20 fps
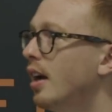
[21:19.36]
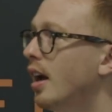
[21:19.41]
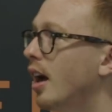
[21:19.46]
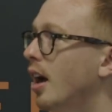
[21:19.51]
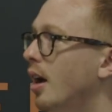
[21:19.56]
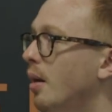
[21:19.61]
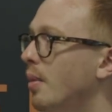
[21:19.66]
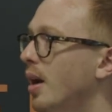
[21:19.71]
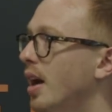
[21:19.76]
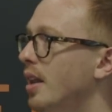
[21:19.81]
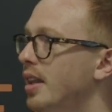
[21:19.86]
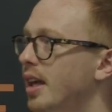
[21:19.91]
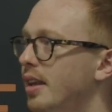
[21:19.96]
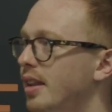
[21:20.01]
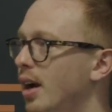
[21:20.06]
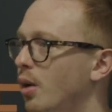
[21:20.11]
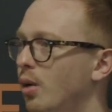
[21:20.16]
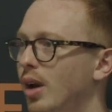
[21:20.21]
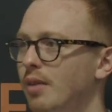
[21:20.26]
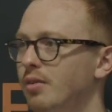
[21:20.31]
Um, and then
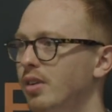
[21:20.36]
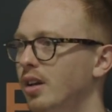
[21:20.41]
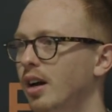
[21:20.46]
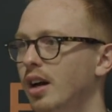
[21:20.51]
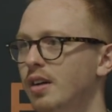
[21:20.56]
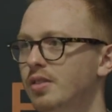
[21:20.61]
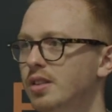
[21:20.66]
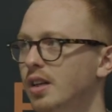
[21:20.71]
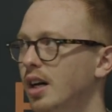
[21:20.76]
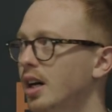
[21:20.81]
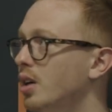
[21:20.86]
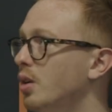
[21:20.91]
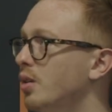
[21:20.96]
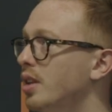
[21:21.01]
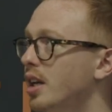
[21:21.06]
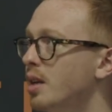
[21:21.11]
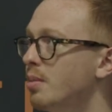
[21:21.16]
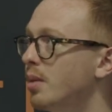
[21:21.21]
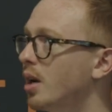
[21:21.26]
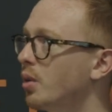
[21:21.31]
that will have a life cycle, and
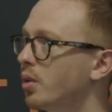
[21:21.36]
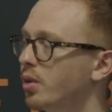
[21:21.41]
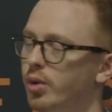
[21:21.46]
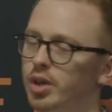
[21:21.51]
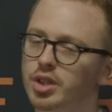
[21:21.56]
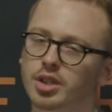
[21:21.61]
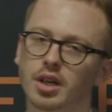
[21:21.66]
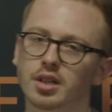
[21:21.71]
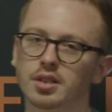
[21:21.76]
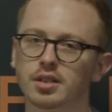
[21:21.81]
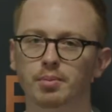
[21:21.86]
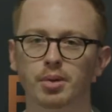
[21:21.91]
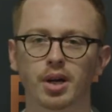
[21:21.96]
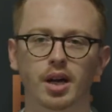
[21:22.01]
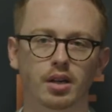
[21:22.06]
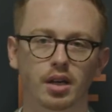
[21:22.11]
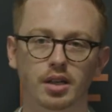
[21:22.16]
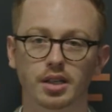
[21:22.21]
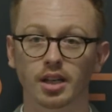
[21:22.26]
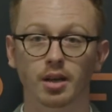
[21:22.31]
then you might want to adjust the
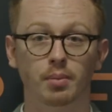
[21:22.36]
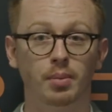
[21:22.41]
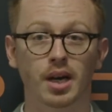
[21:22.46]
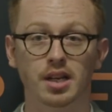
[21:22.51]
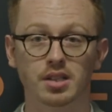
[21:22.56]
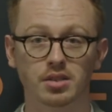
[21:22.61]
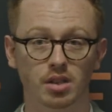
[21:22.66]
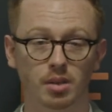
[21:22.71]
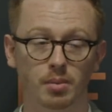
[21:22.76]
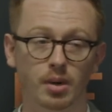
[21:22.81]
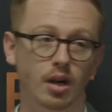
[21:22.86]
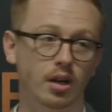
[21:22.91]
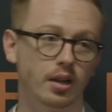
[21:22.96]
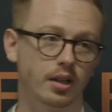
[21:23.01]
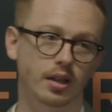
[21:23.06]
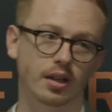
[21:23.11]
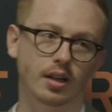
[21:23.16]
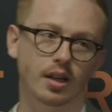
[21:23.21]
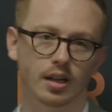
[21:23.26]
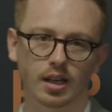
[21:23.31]
brand idea based on the
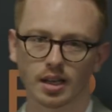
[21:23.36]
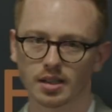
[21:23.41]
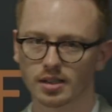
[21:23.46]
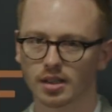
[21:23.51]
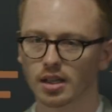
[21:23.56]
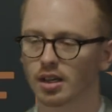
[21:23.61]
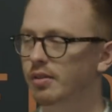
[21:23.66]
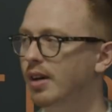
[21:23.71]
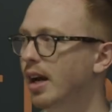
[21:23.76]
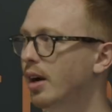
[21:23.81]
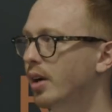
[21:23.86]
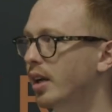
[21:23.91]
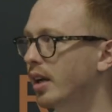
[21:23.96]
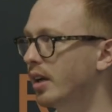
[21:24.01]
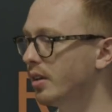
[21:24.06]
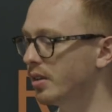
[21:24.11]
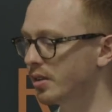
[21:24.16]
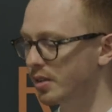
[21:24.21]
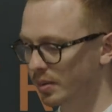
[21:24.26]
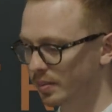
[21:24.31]
market, and that's kind of how it
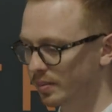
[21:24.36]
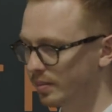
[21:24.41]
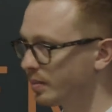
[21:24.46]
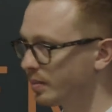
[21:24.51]
goes.